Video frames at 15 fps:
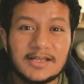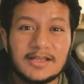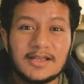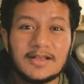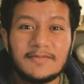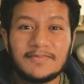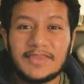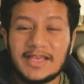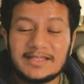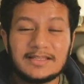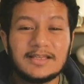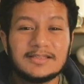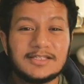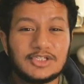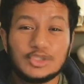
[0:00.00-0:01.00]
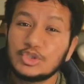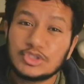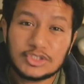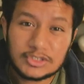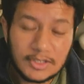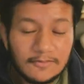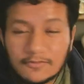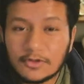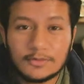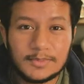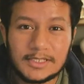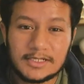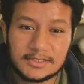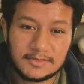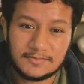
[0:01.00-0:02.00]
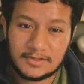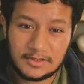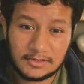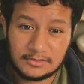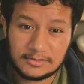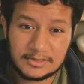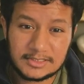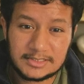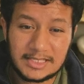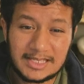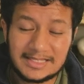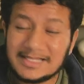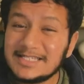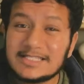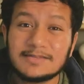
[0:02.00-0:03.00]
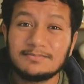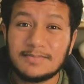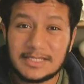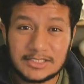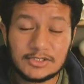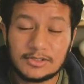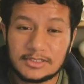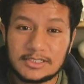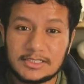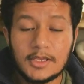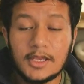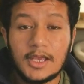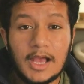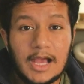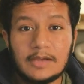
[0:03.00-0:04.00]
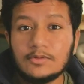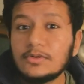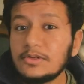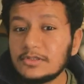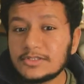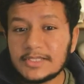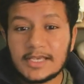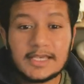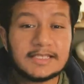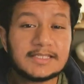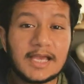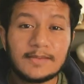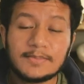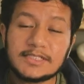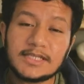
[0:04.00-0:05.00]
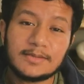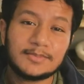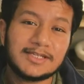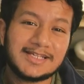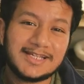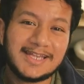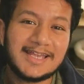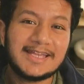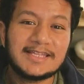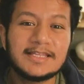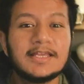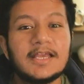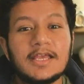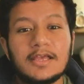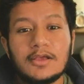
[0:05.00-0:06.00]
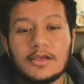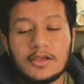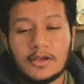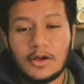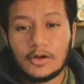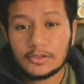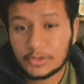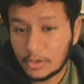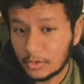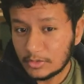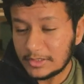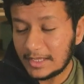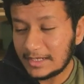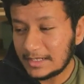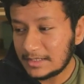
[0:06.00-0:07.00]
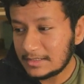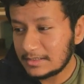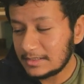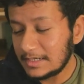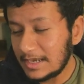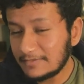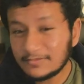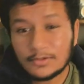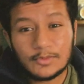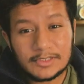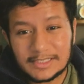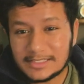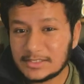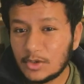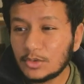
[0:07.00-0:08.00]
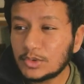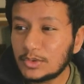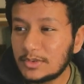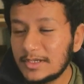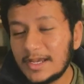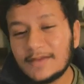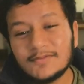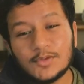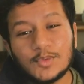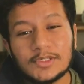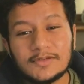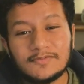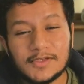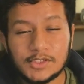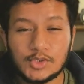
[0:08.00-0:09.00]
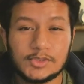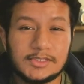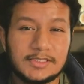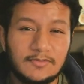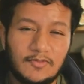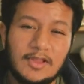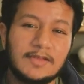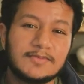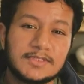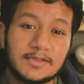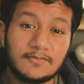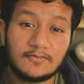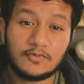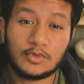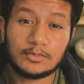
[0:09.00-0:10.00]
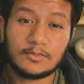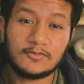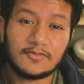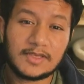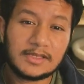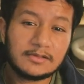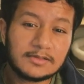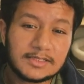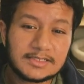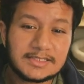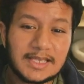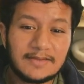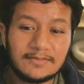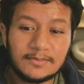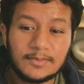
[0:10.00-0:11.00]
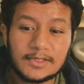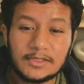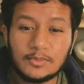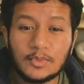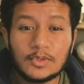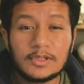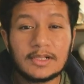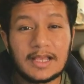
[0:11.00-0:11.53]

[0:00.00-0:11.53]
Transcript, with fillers: that they should suffer because of their illness at least mentally i will say time and time and again although that everyone gets older everyone eventually develops some form of illness everybody will